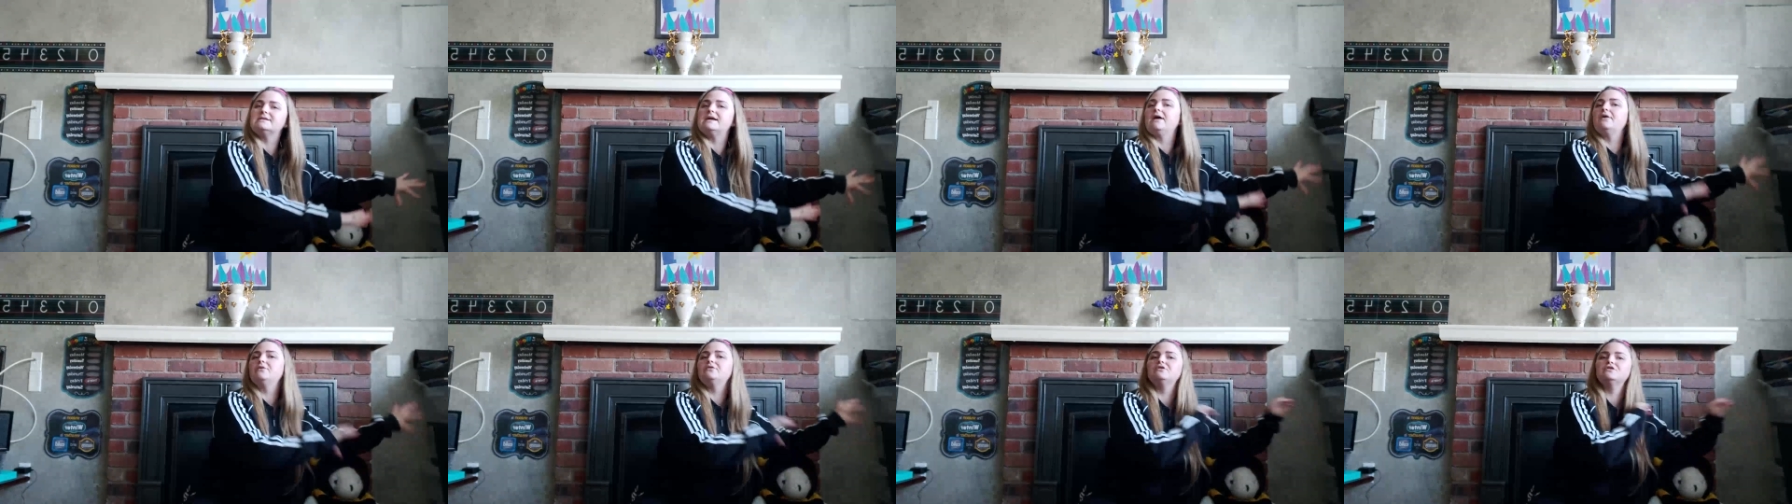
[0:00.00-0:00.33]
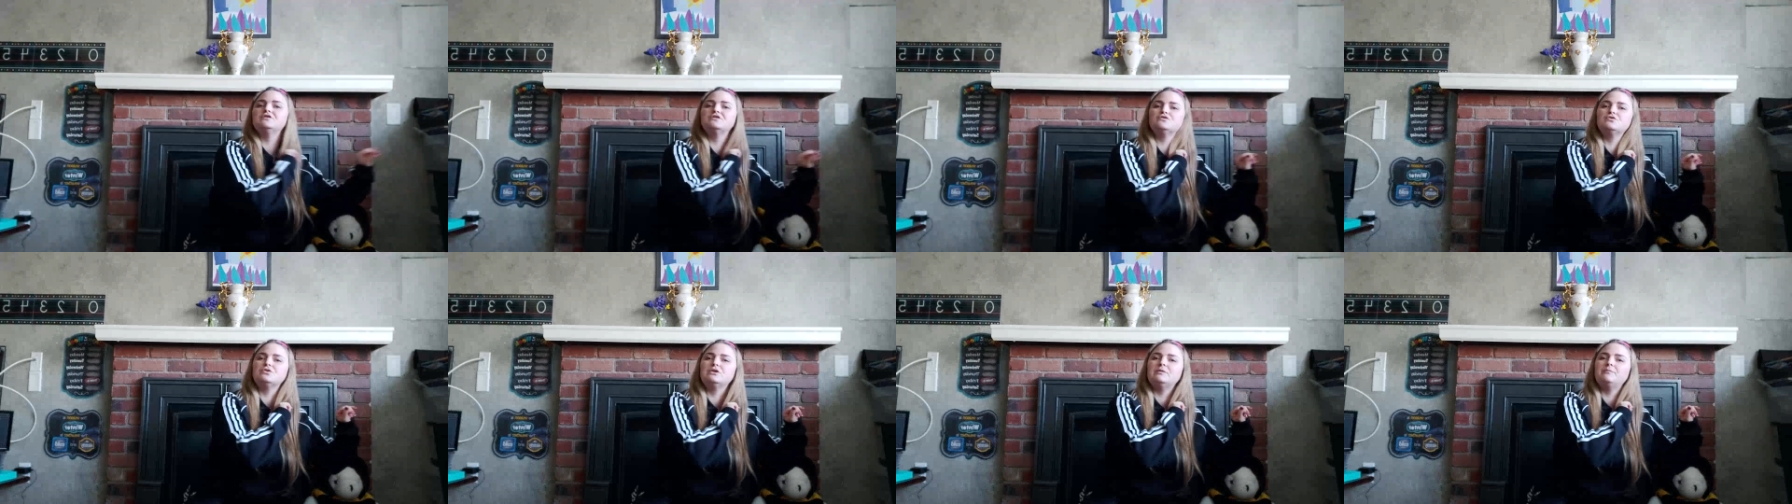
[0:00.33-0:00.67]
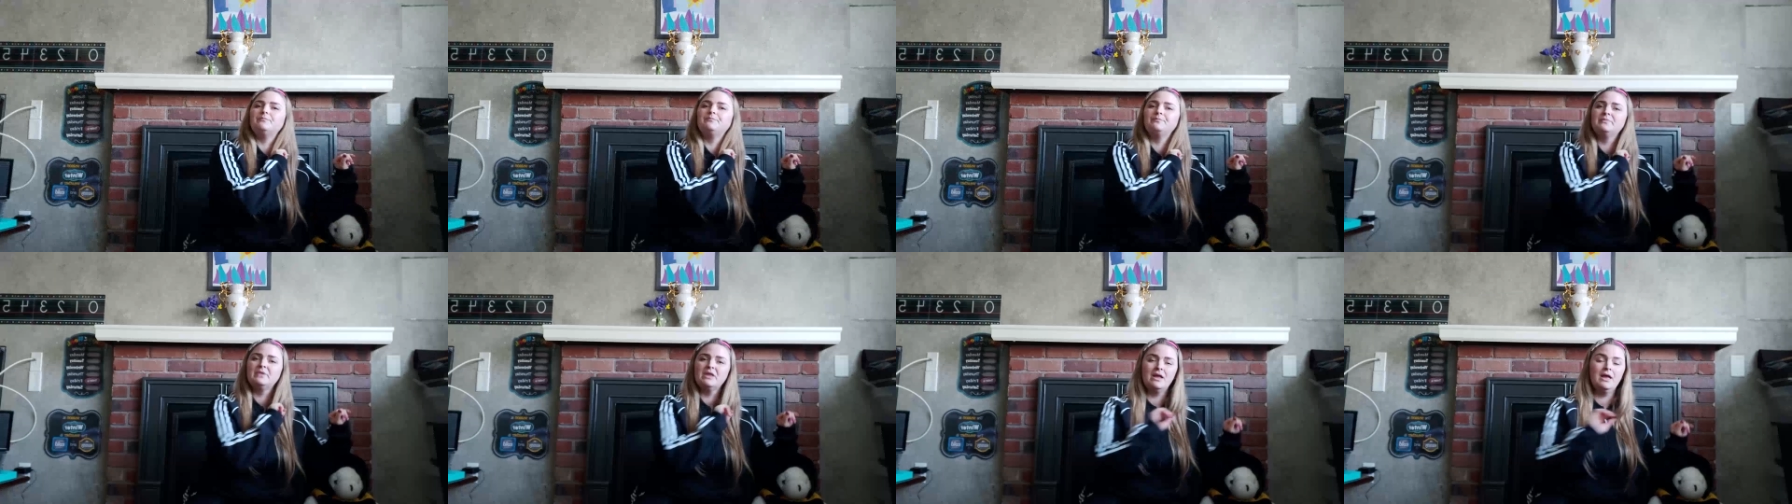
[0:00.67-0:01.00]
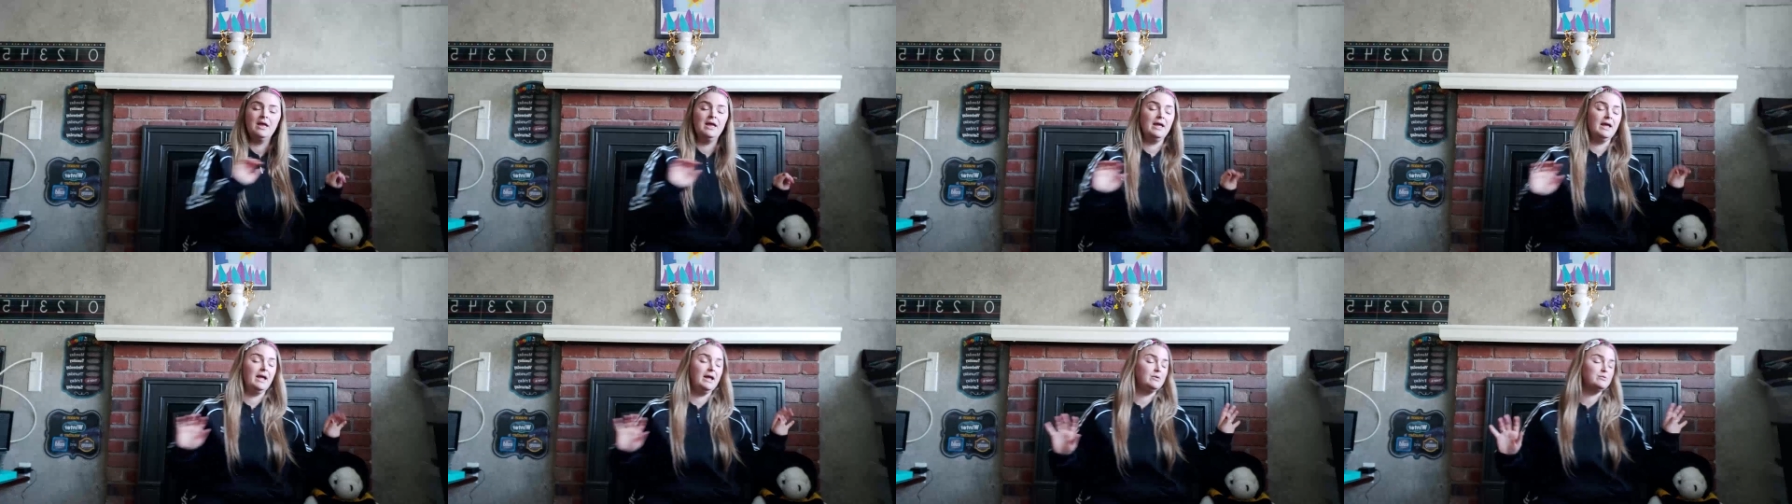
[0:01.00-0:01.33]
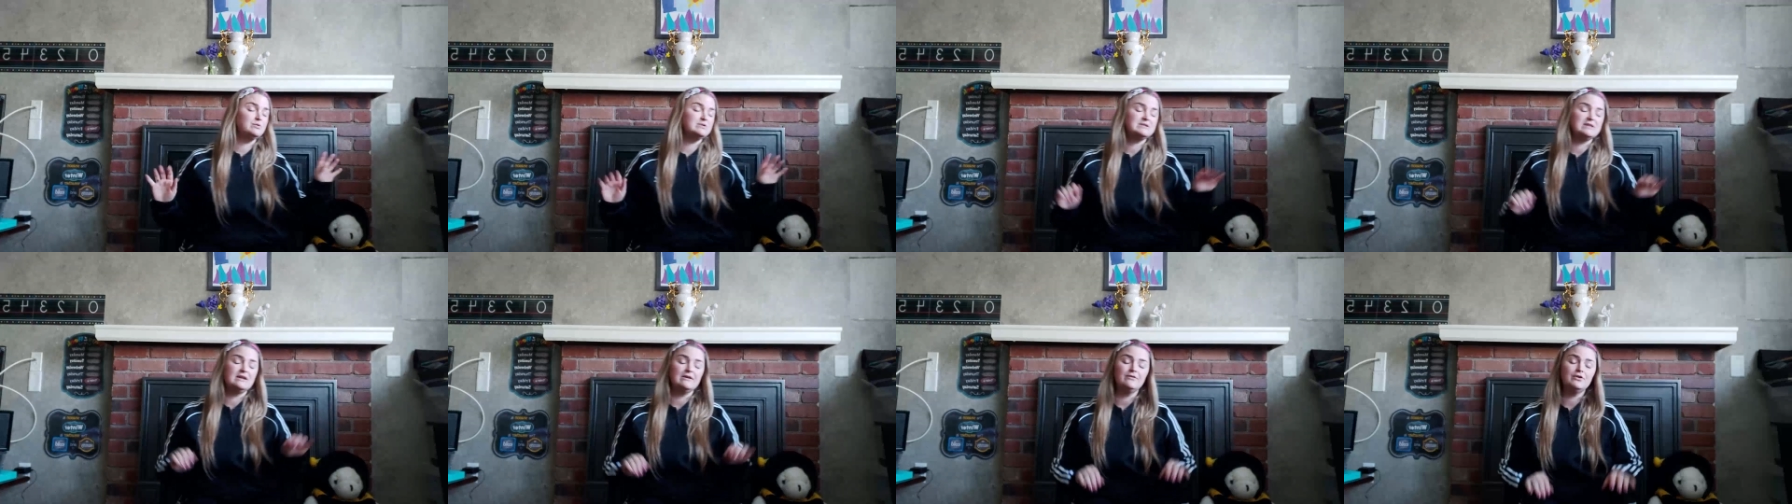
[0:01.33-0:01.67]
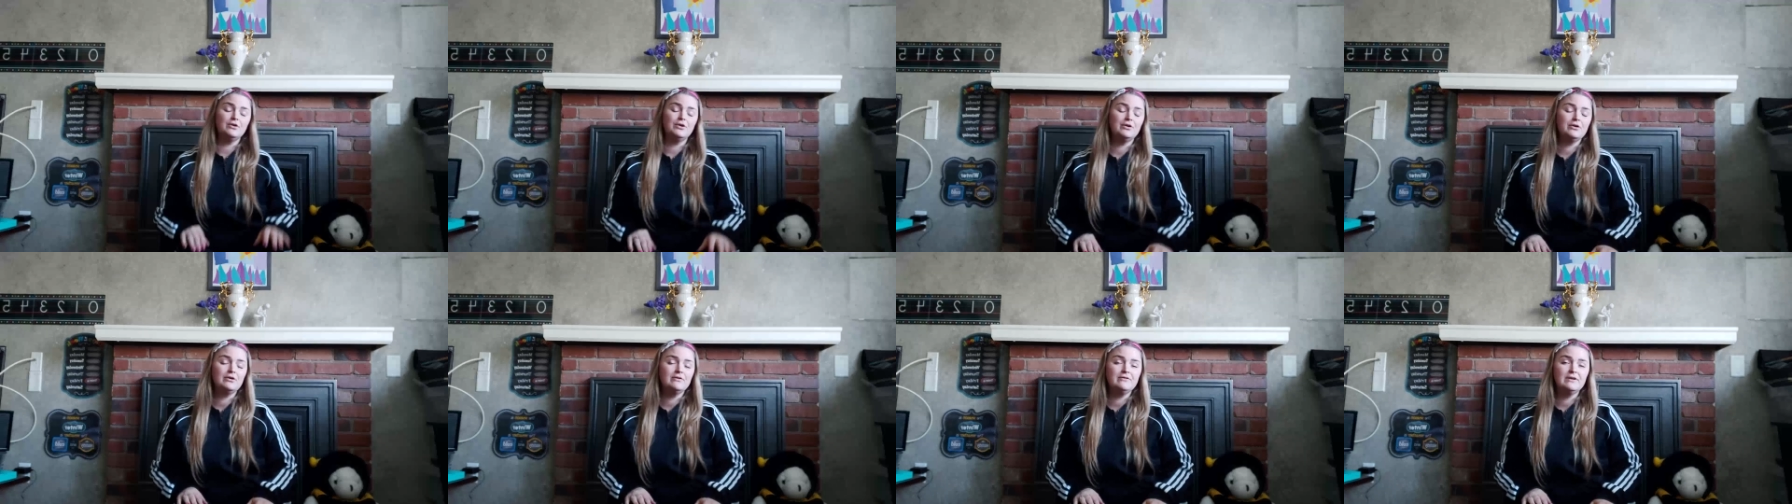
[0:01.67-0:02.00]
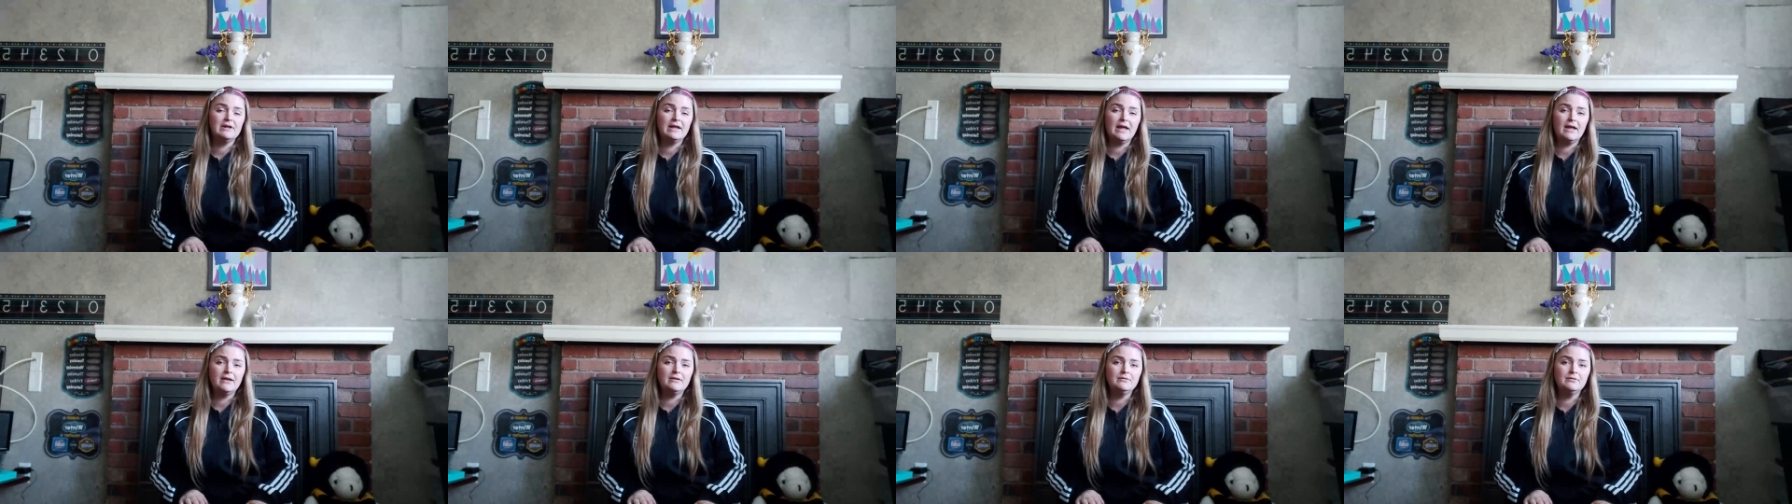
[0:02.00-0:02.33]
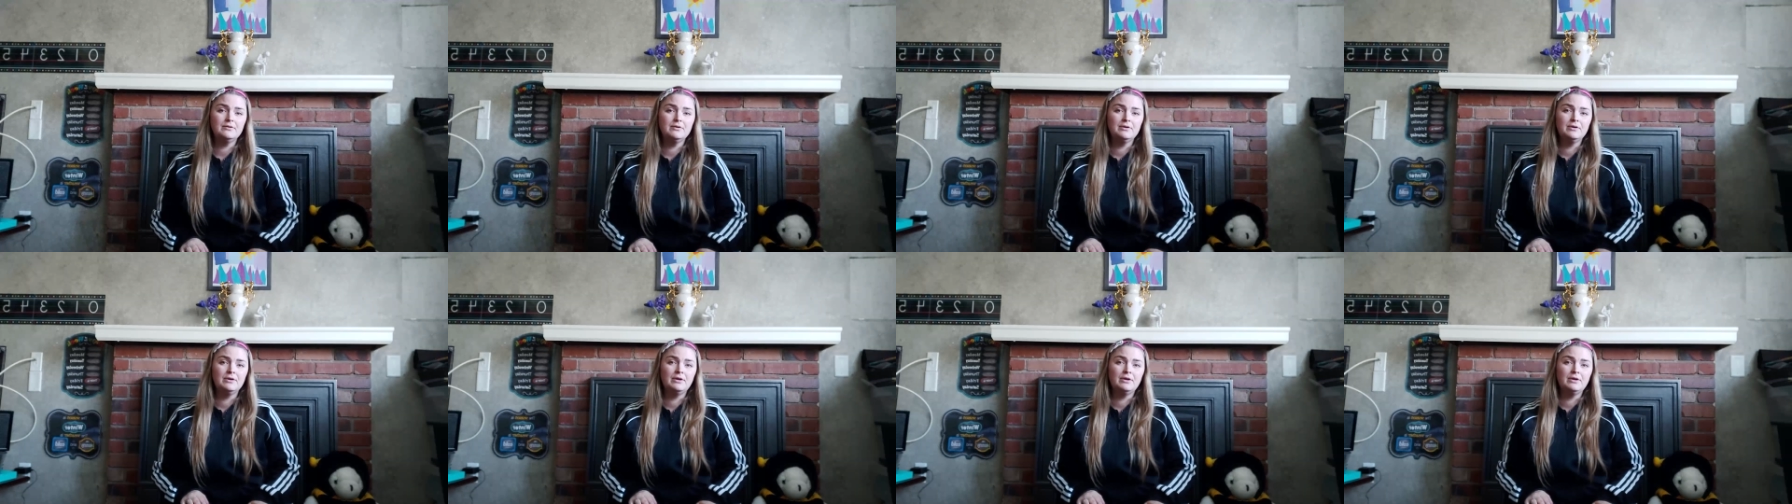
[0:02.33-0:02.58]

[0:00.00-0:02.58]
down the stream and was never heard of again.